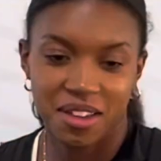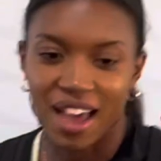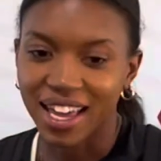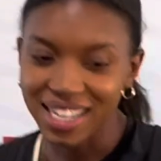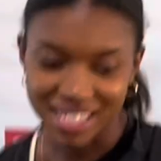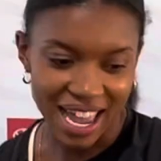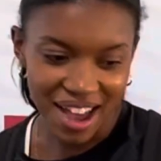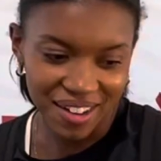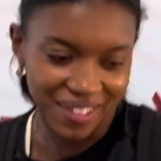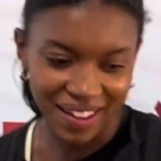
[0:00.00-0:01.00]
I guess
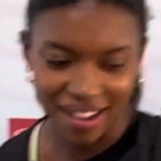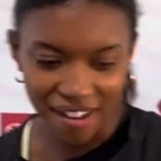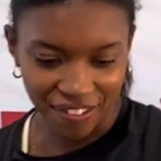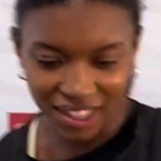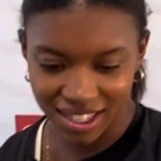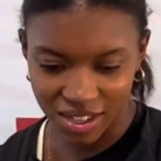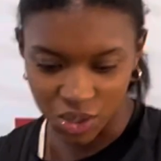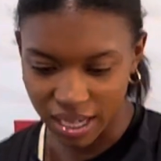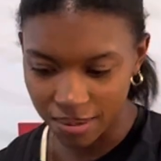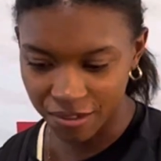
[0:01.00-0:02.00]
now. I feel like the
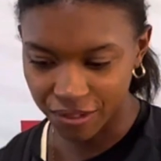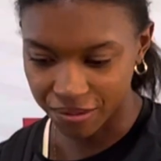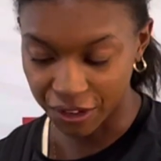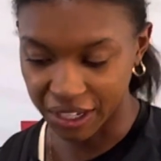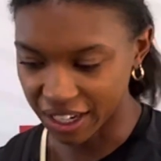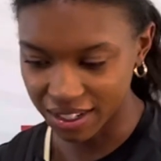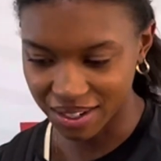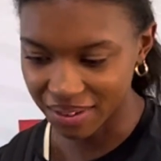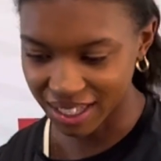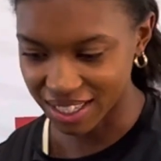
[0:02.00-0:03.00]
dream for here
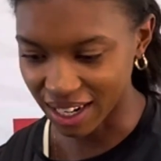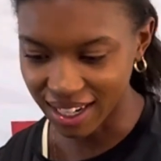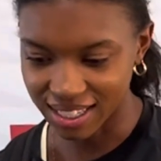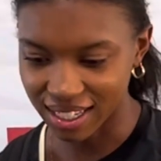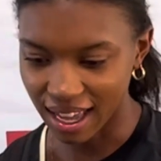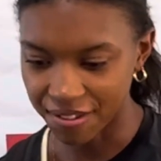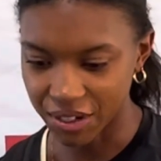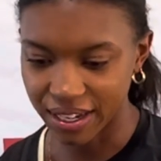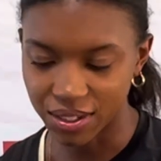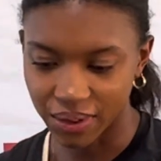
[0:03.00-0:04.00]
didn't really start until
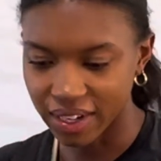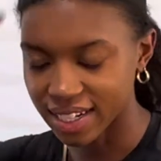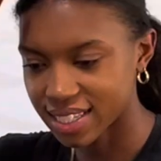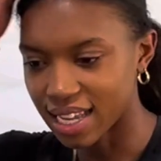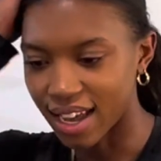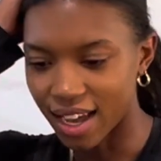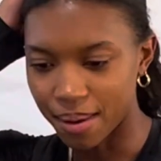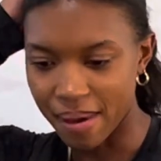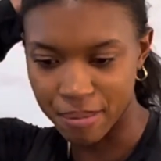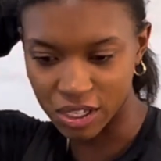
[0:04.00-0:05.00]
after indoors.
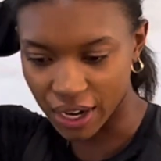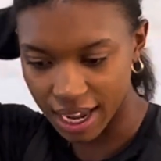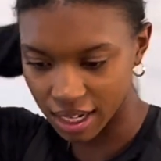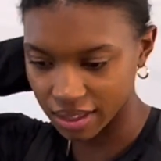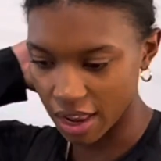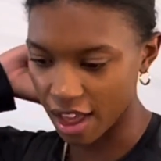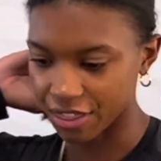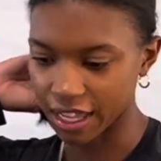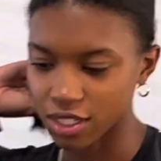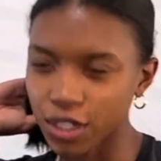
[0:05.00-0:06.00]
I've been trying to
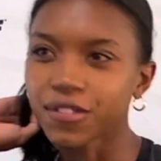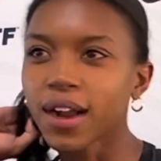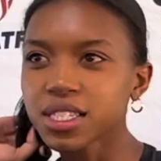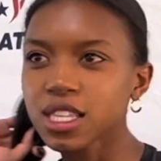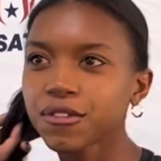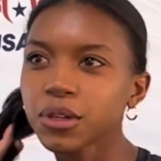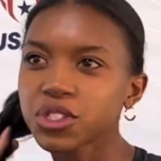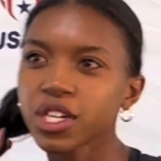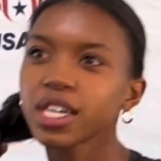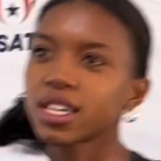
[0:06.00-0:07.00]
not think too far into the
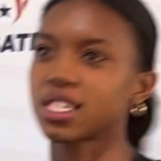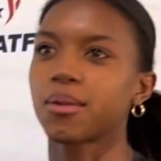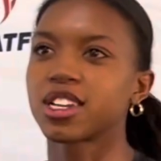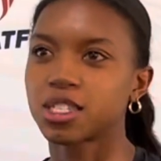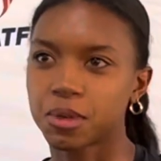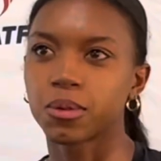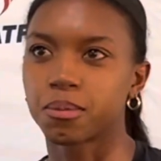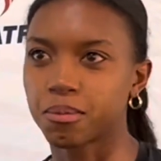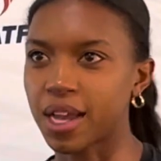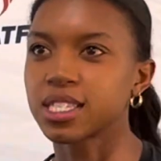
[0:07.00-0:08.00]
future because I wanted to be
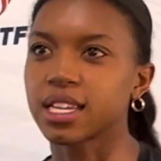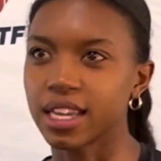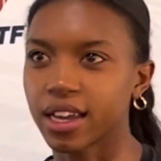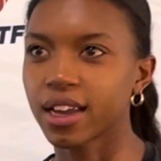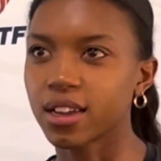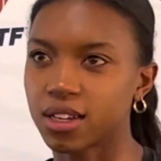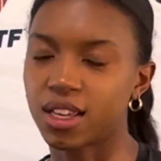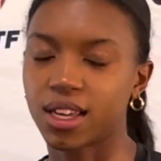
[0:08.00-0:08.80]
present here and